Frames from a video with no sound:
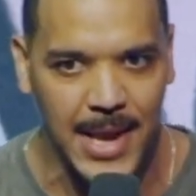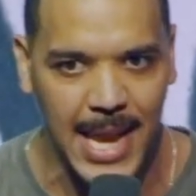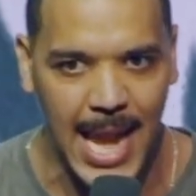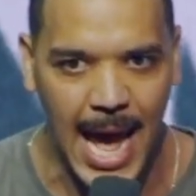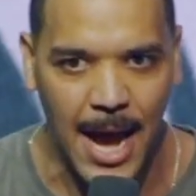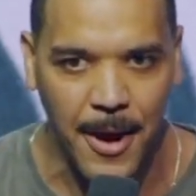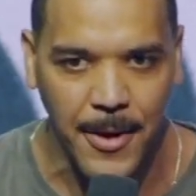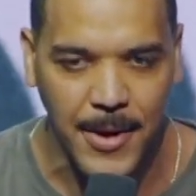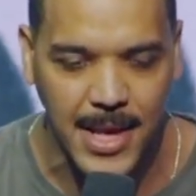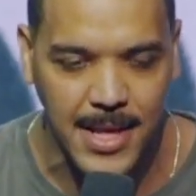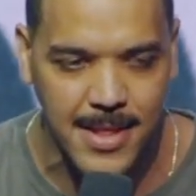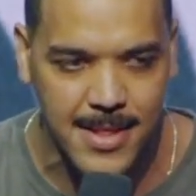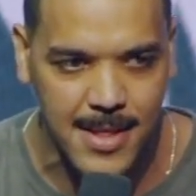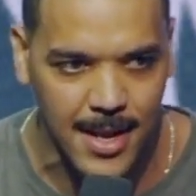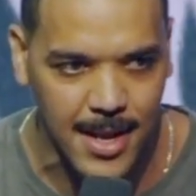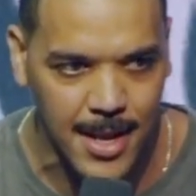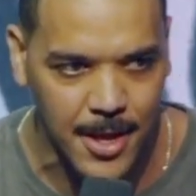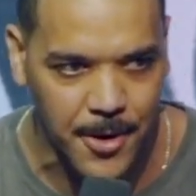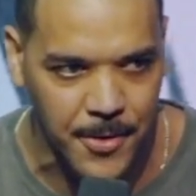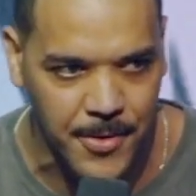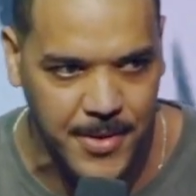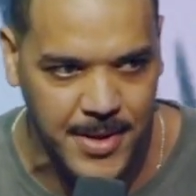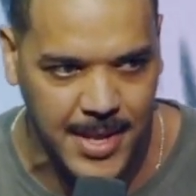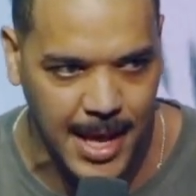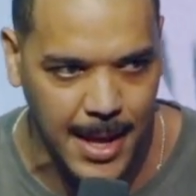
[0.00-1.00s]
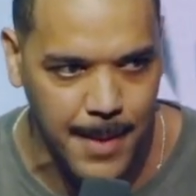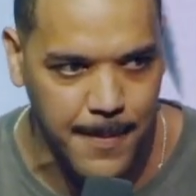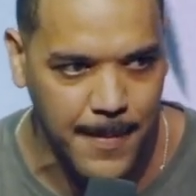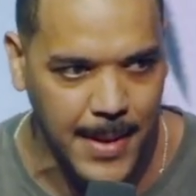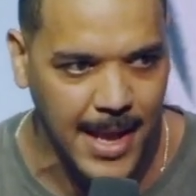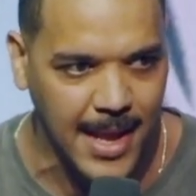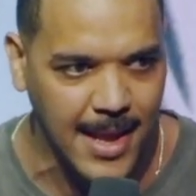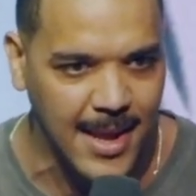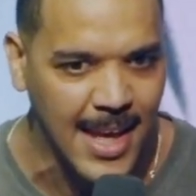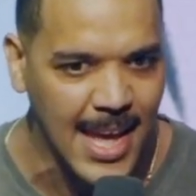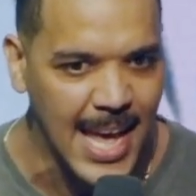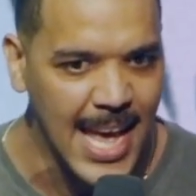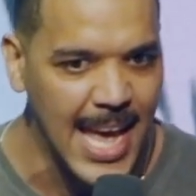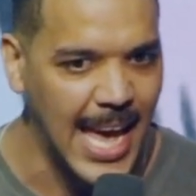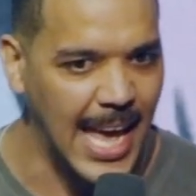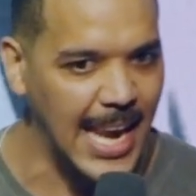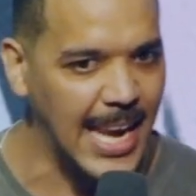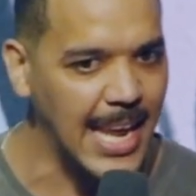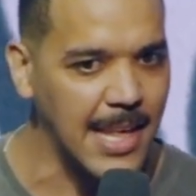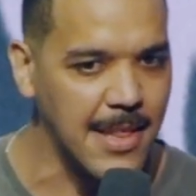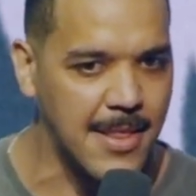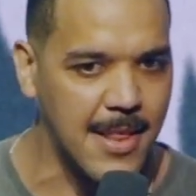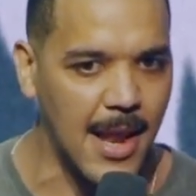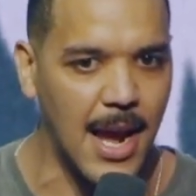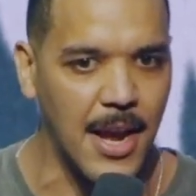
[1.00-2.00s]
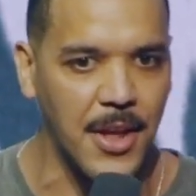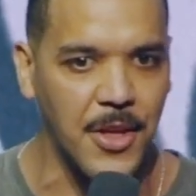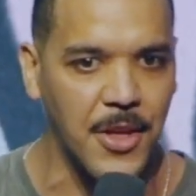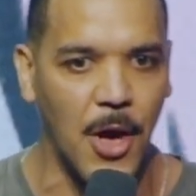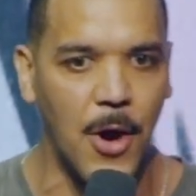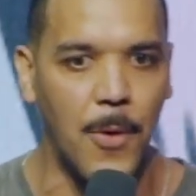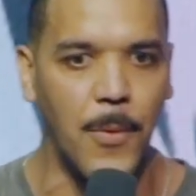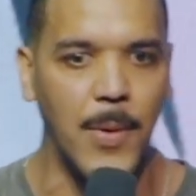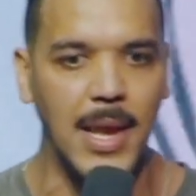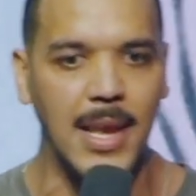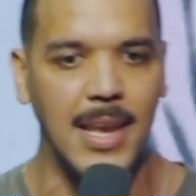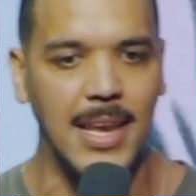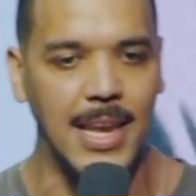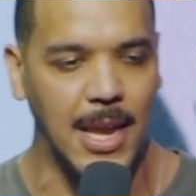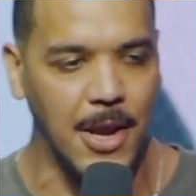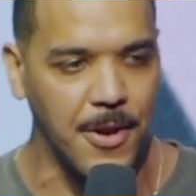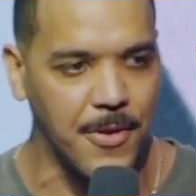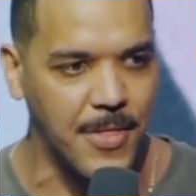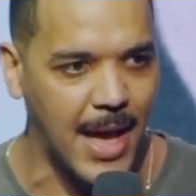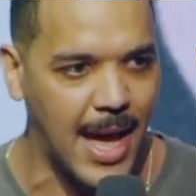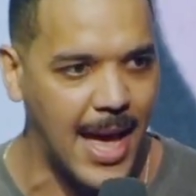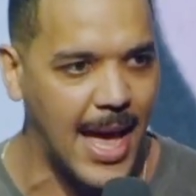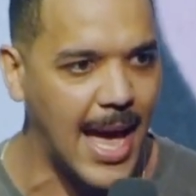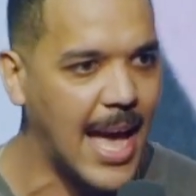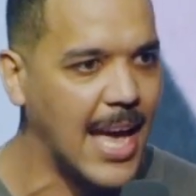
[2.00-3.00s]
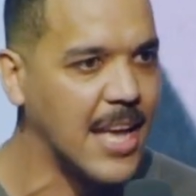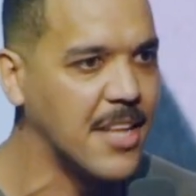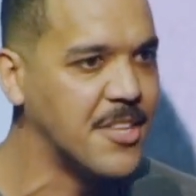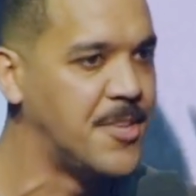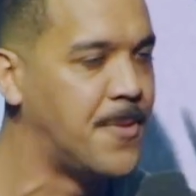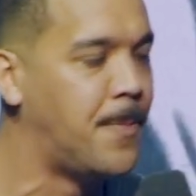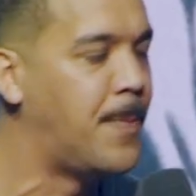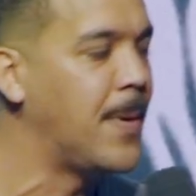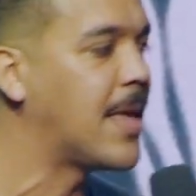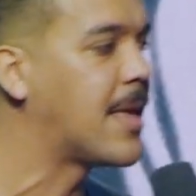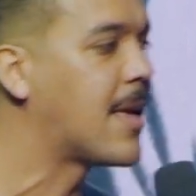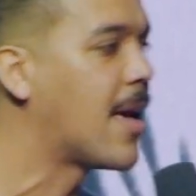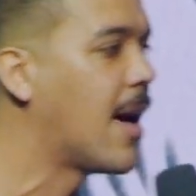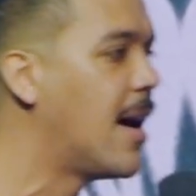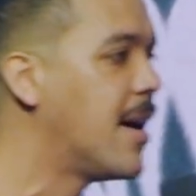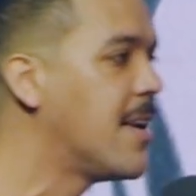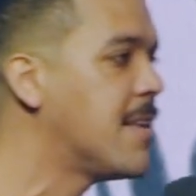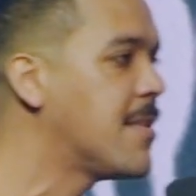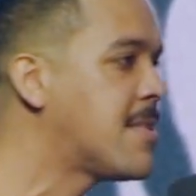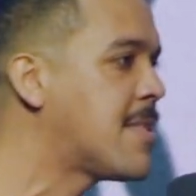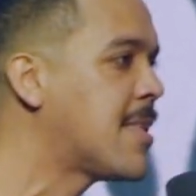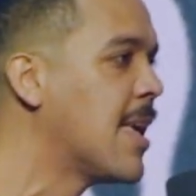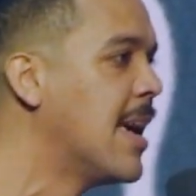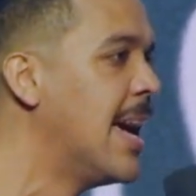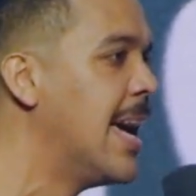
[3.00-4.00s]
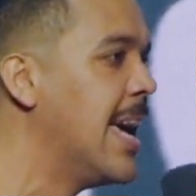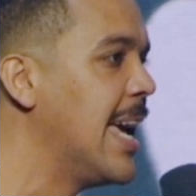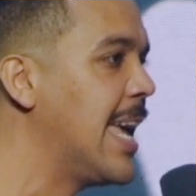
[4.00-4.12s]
now he's a little timid and he's not going near that edge because